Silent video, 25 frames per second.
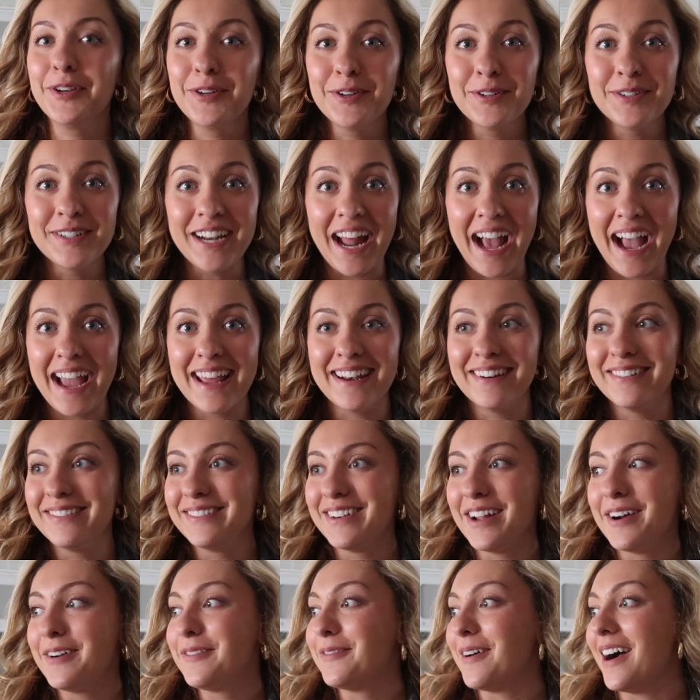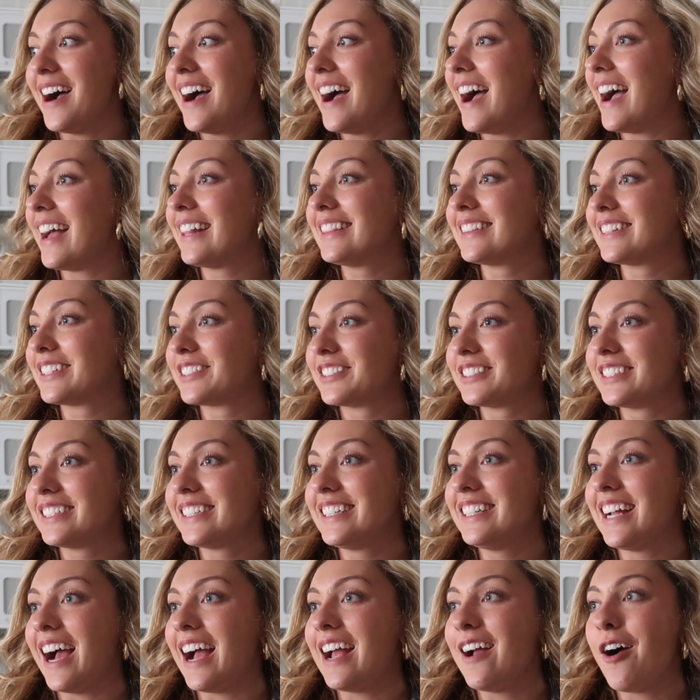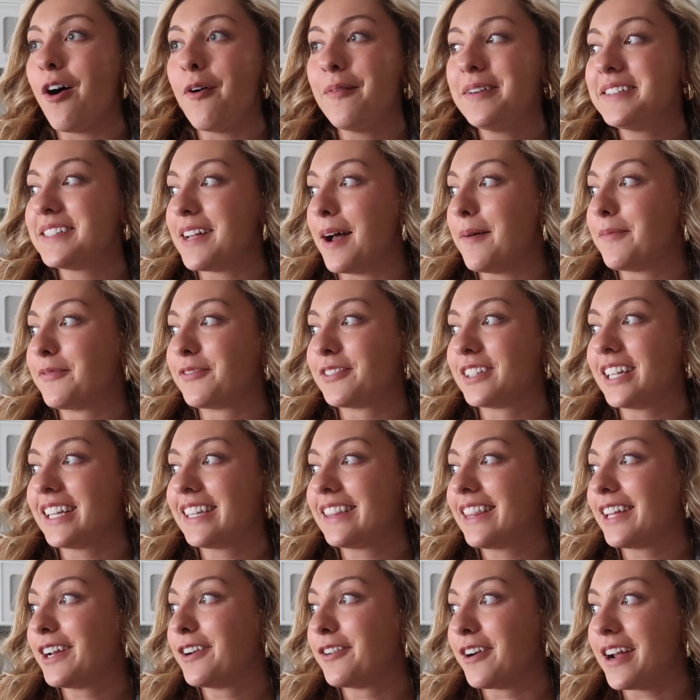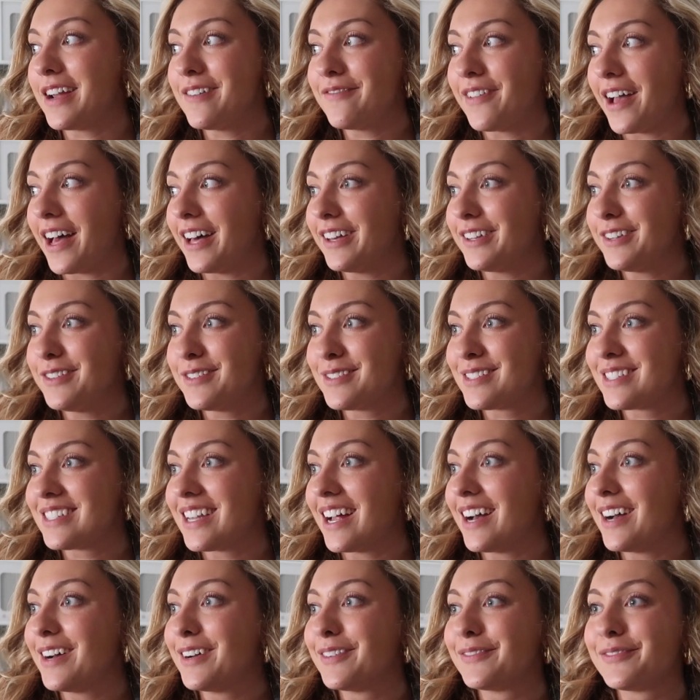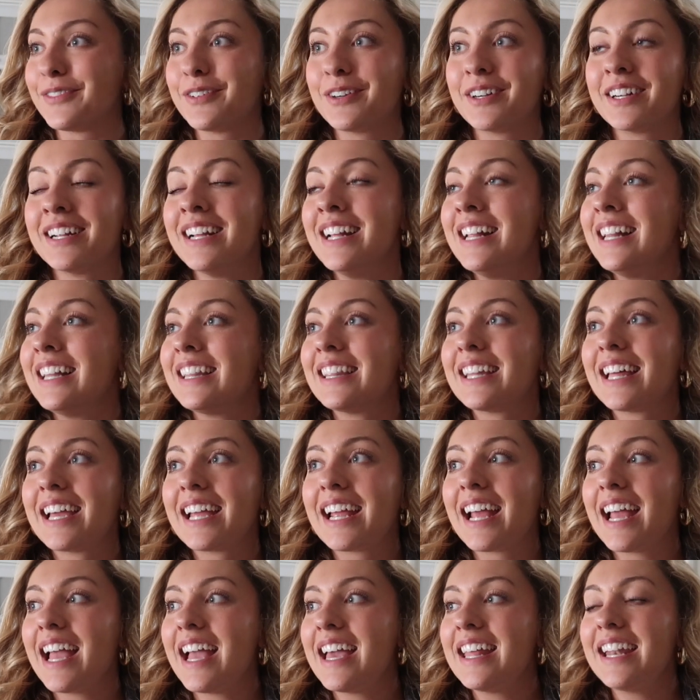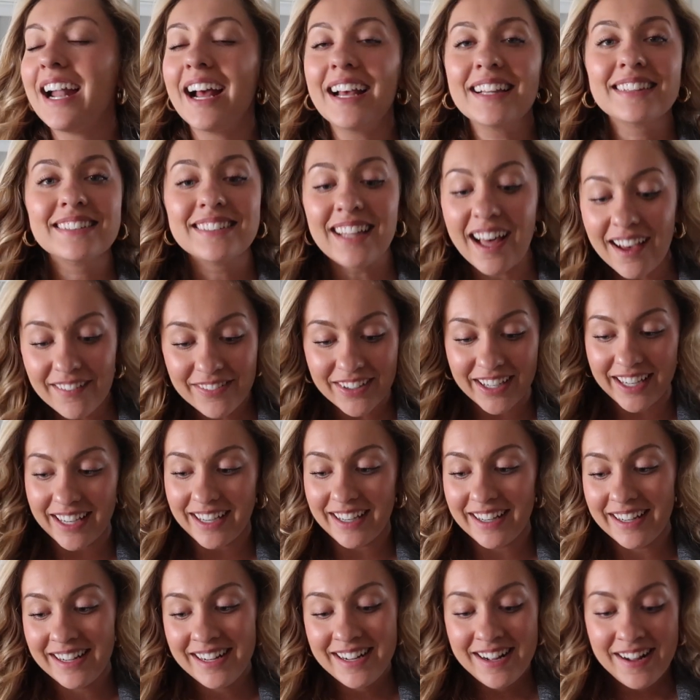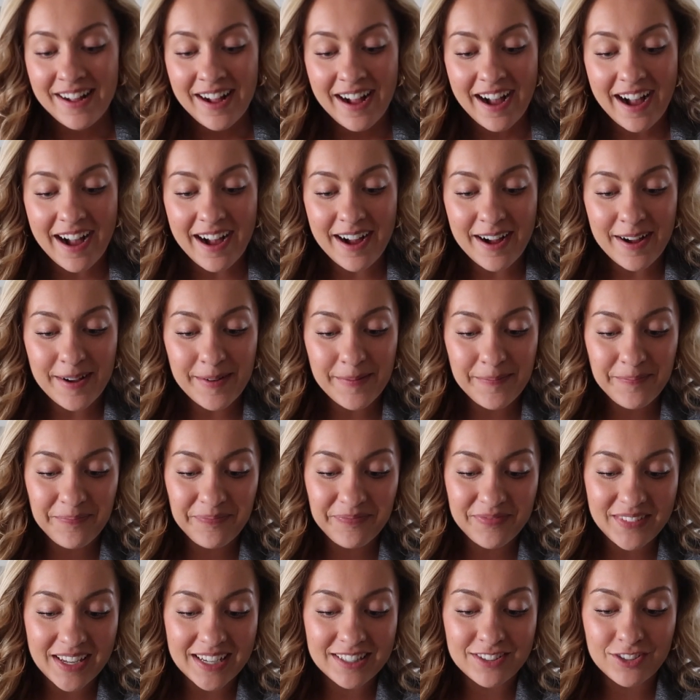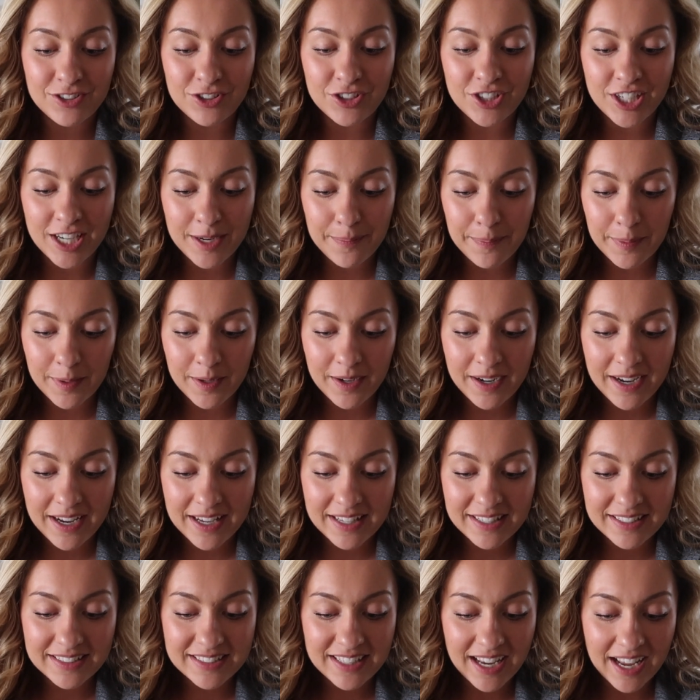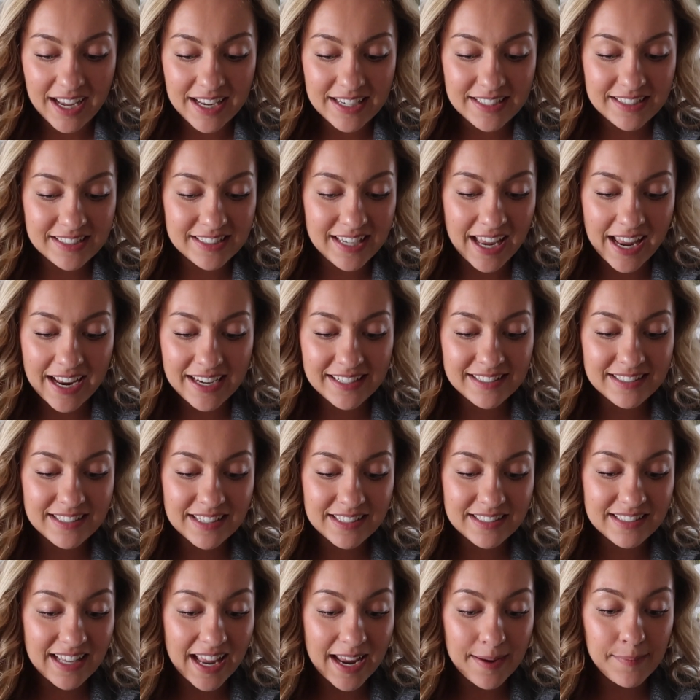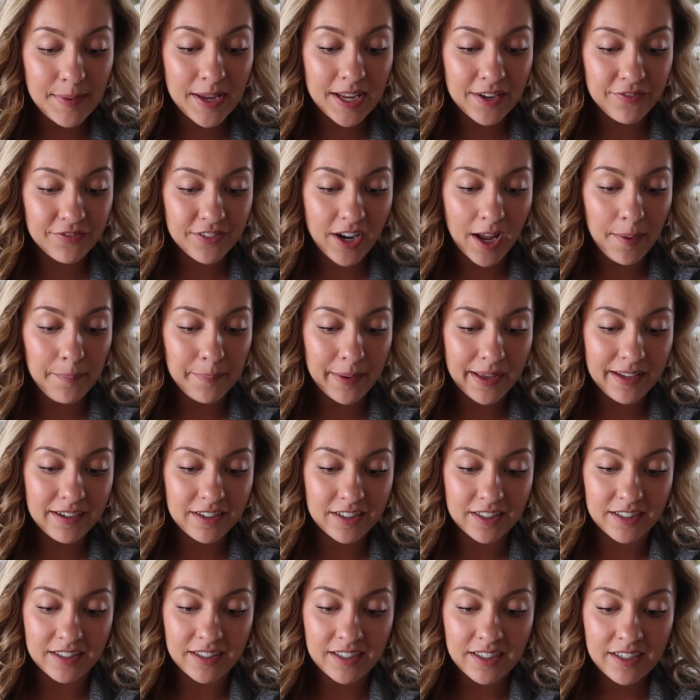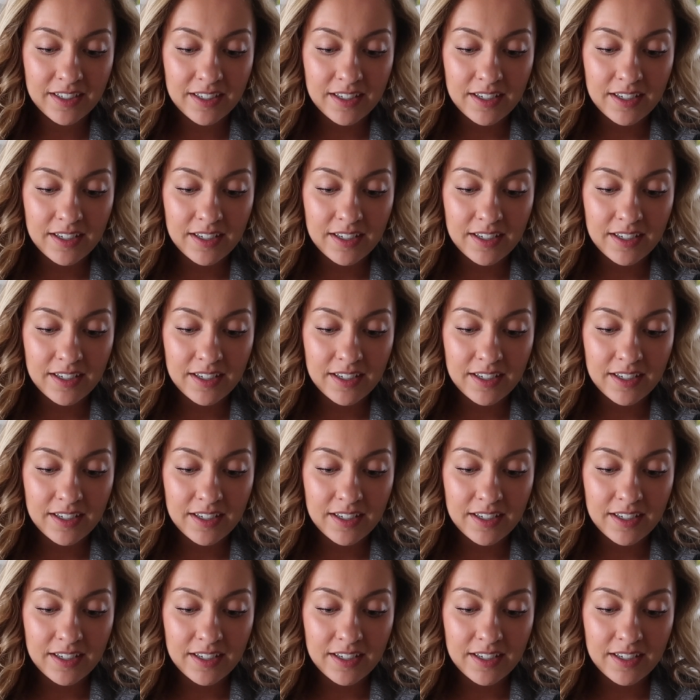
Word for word: I don't know why. I literally, I always opt for like the great value stuff or like, and I love it. Um, it's cheaper and it tastes the same, if not better.